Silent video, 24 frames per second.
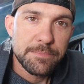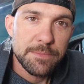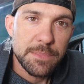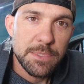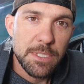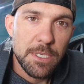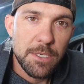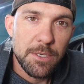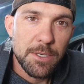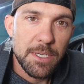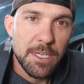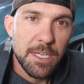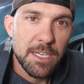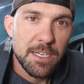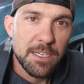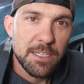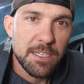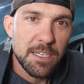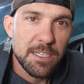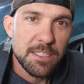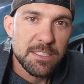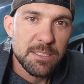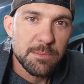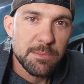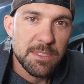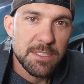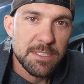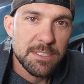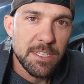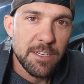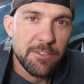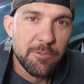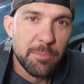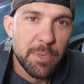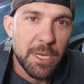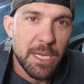So I gotta cut some of the
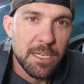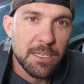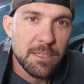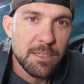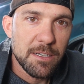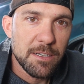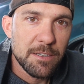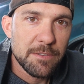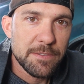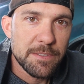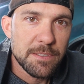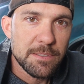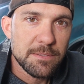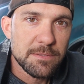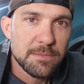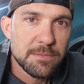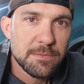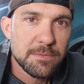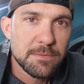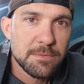stuff back off, and